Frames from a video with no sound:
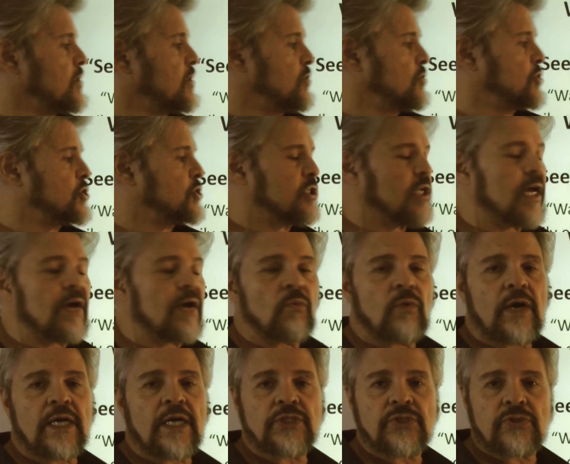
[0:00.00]
you should not
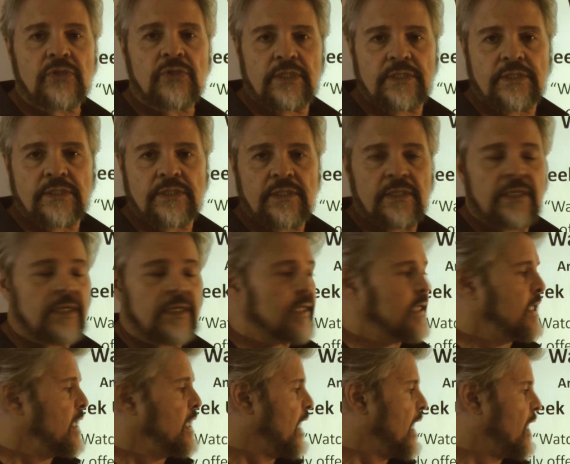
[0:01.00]
watch or listen.
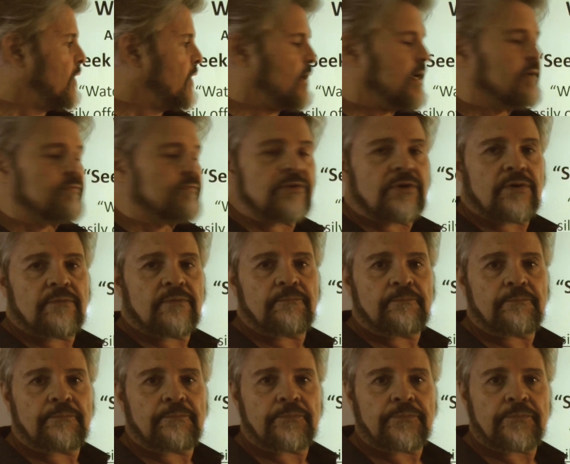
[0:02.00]
However,
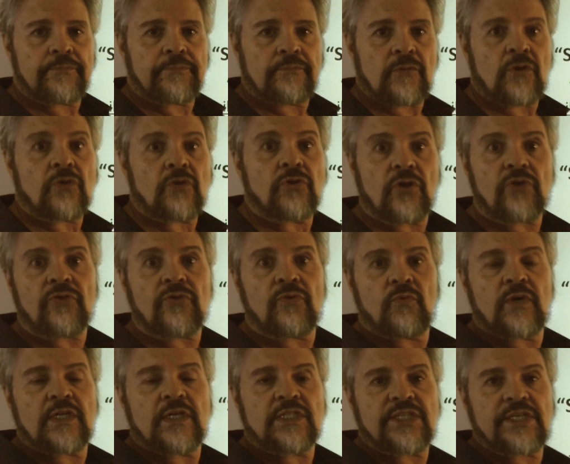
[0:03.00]
you're the
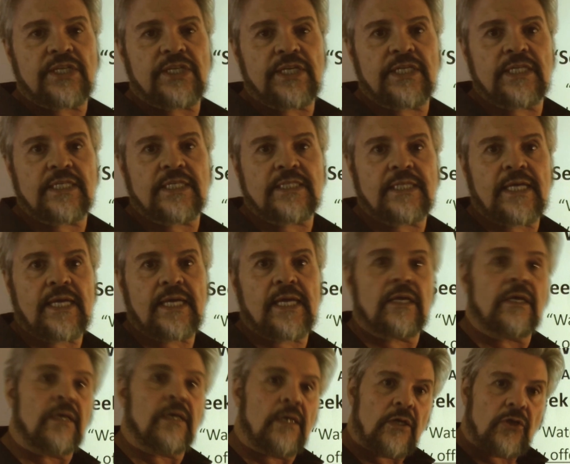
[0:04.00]
ones that need to stay.
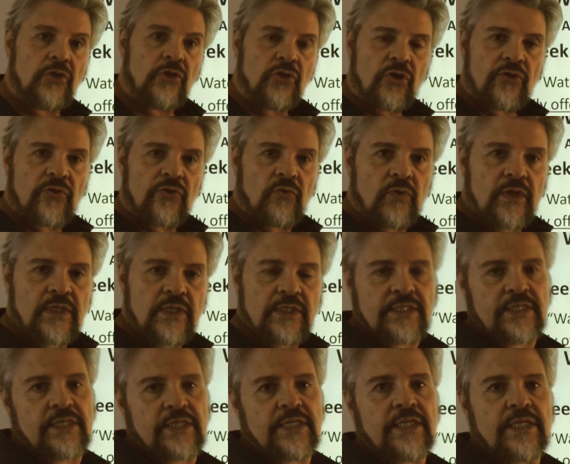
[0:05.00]
You're the ones
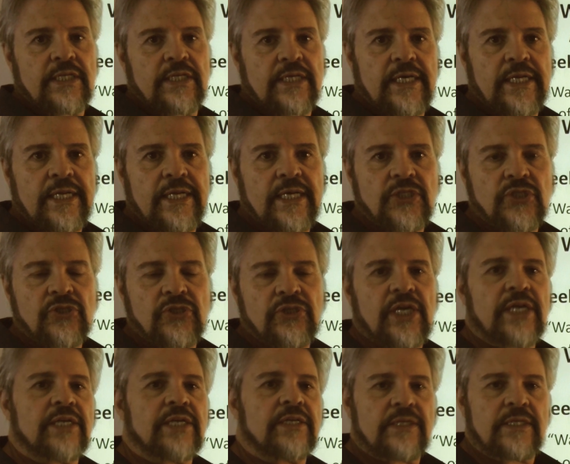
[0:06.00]
that need to get
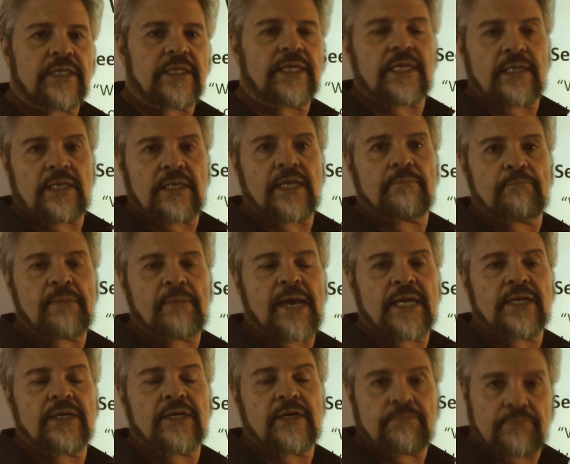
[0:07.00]
educated and
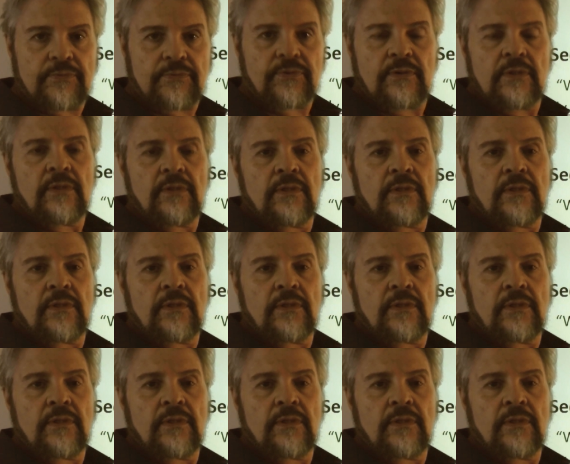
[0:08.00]
man up, or